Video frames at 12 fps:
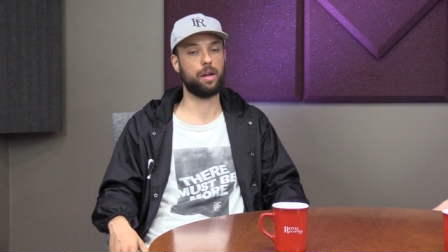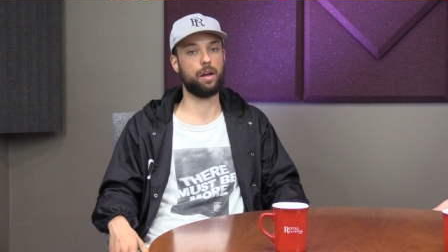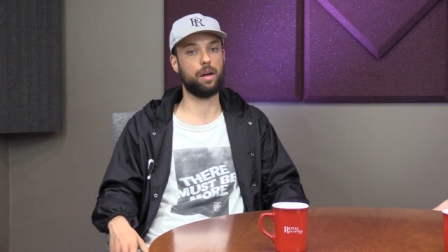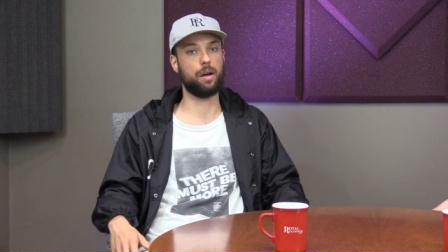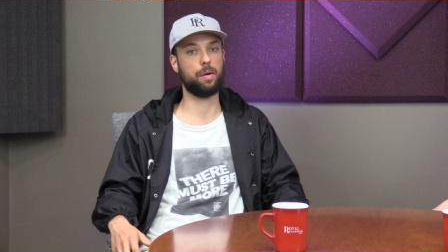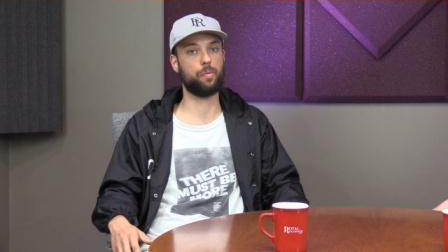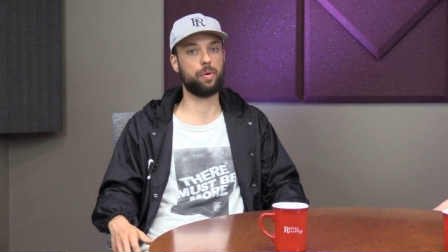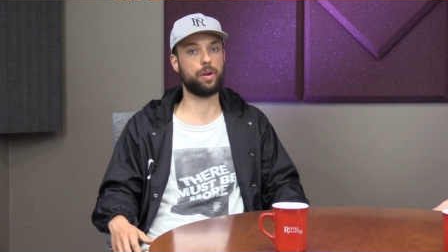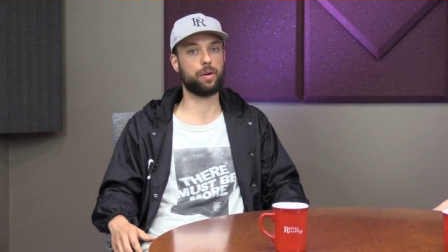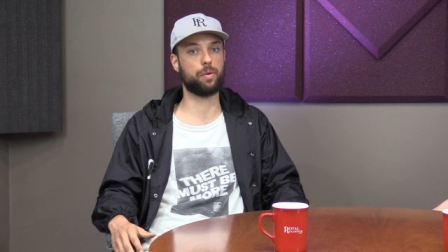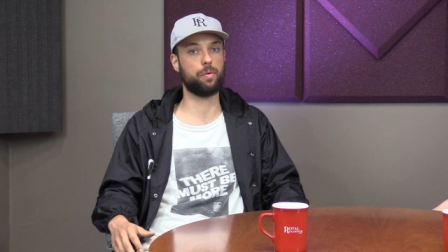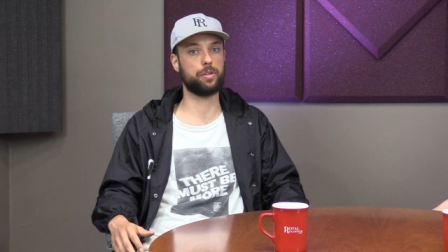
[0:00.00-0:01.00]
um, we
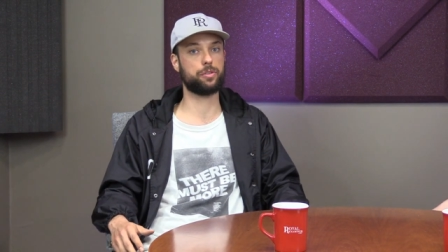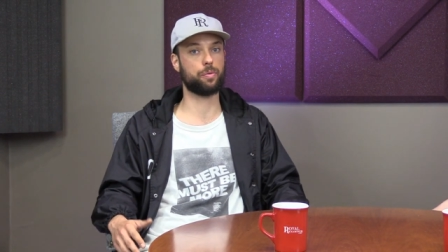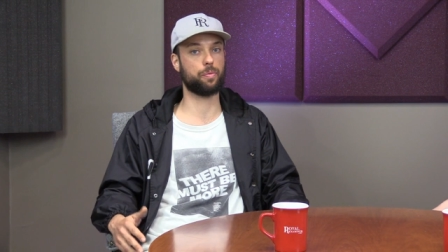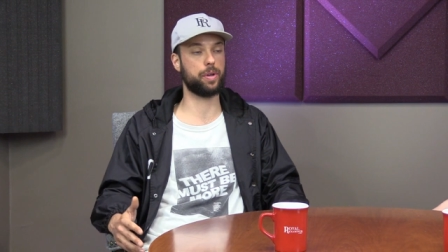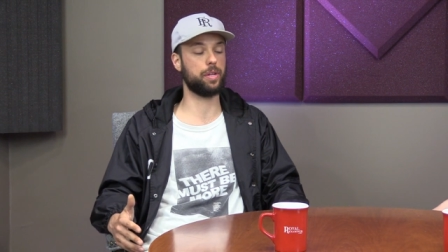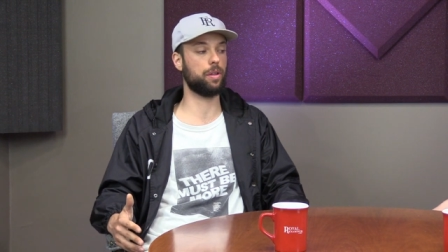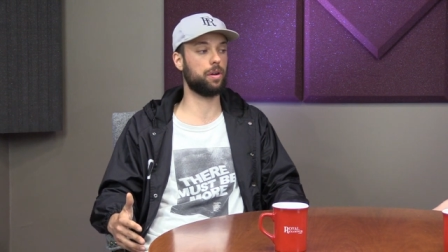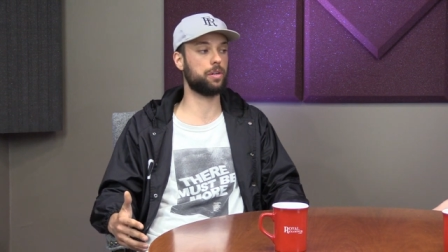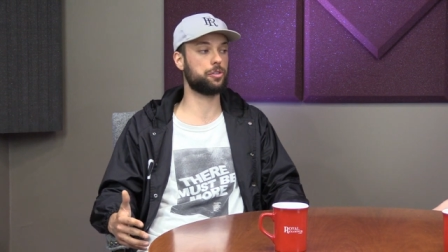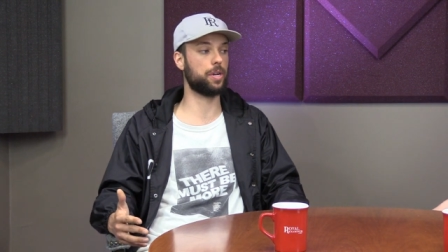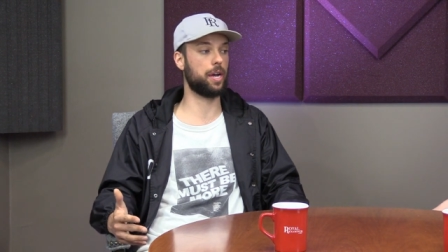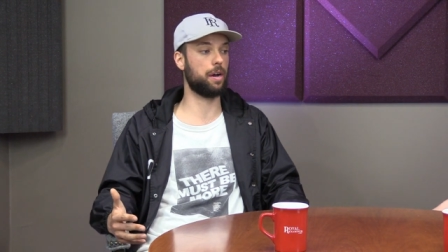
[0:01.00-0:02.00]
are going to
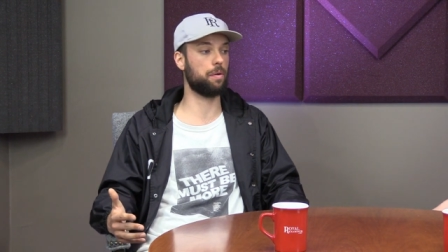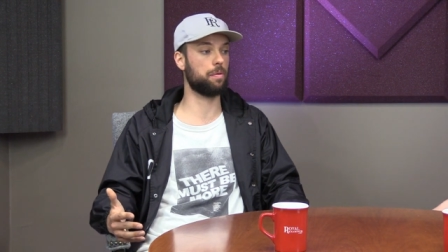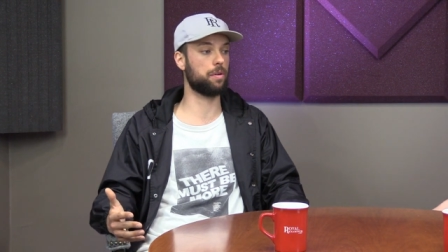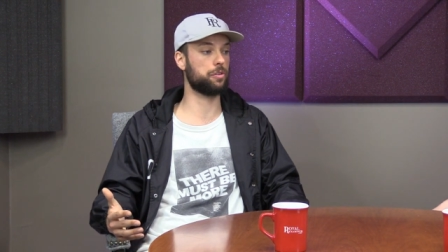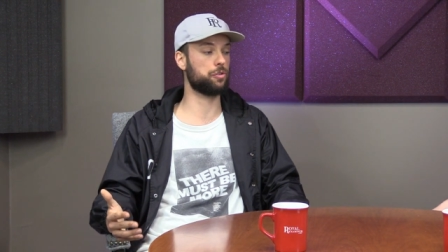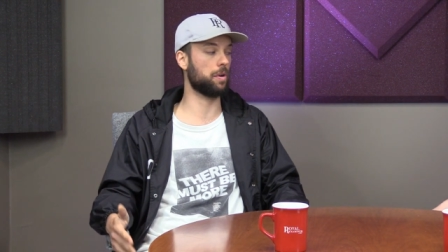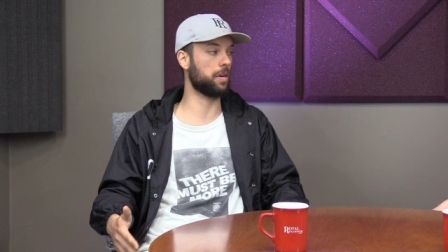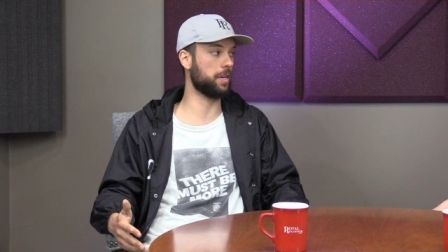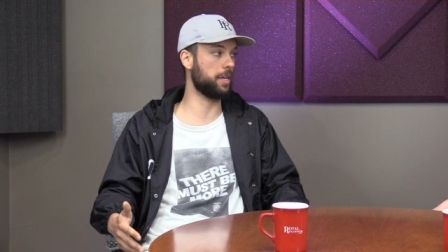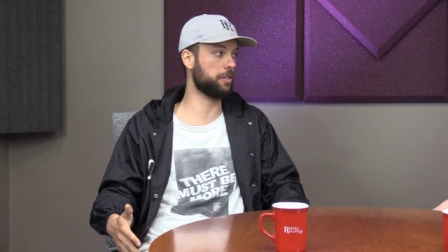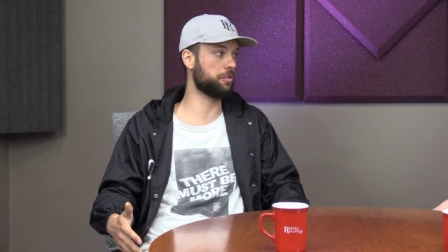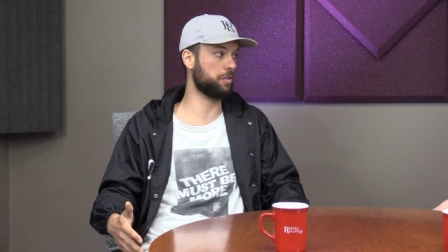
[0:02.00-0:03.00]
relaunch our drug
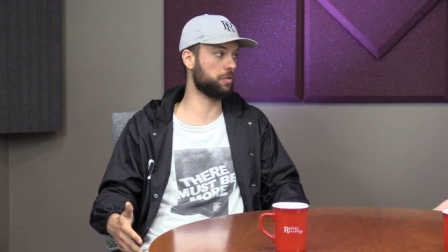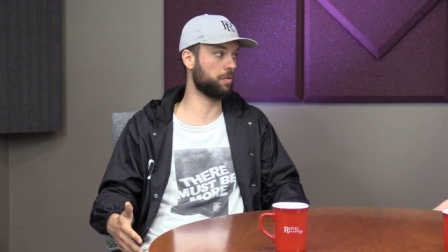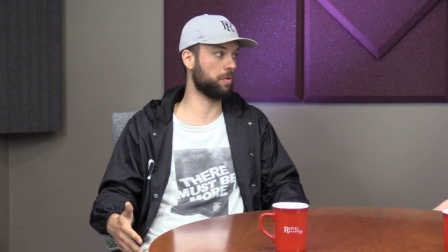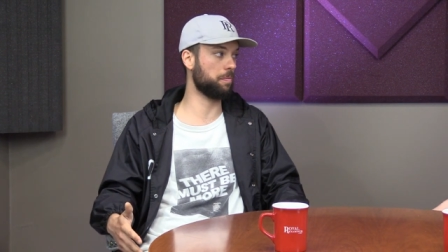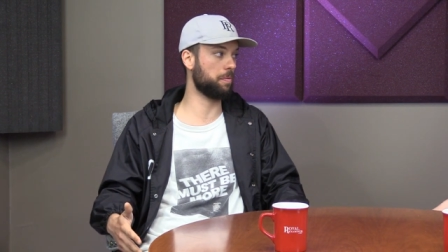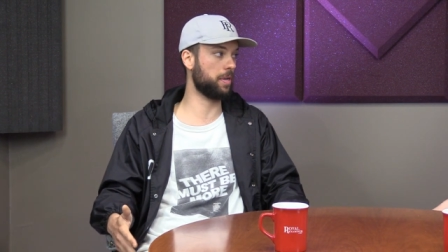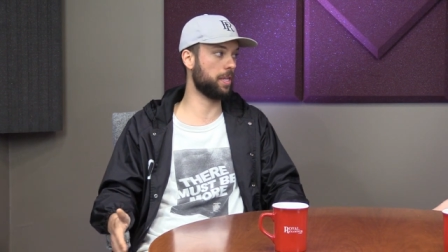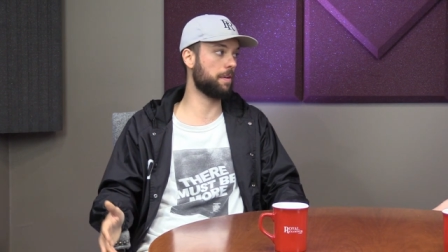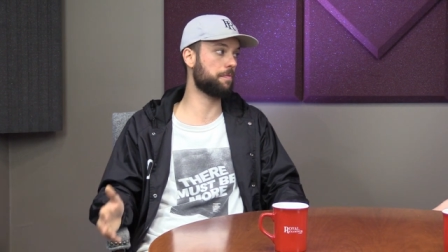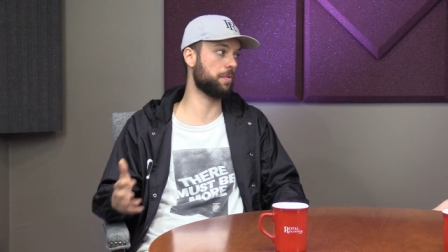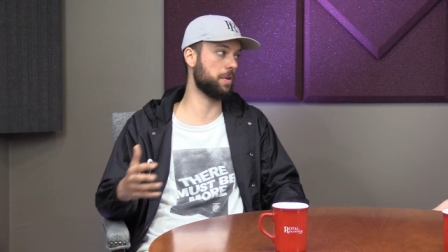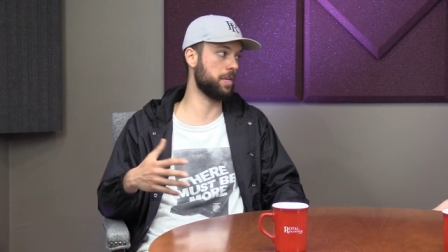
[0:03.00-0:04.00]
addictions group. We did
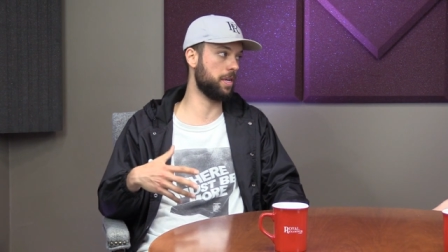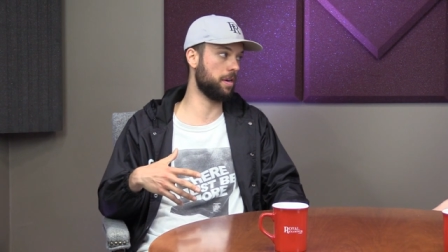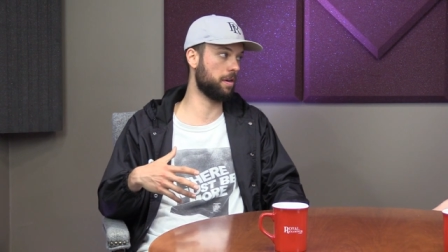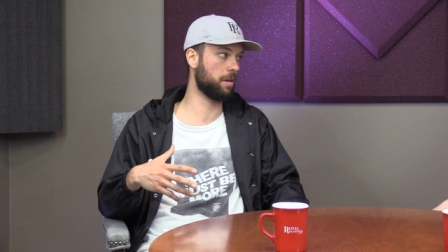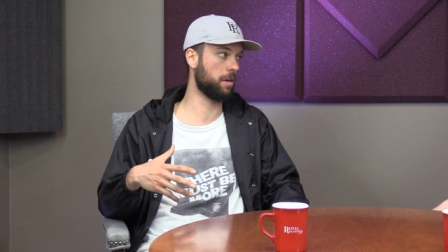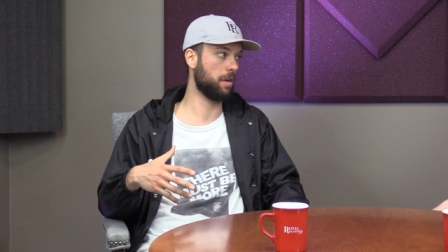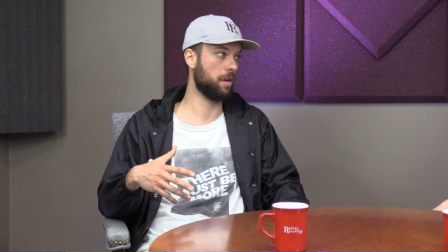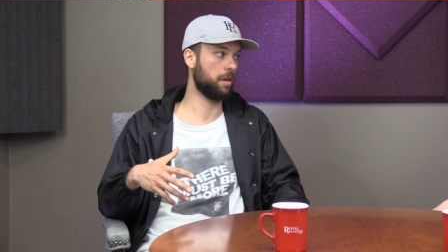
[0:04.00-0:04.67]
that for a year.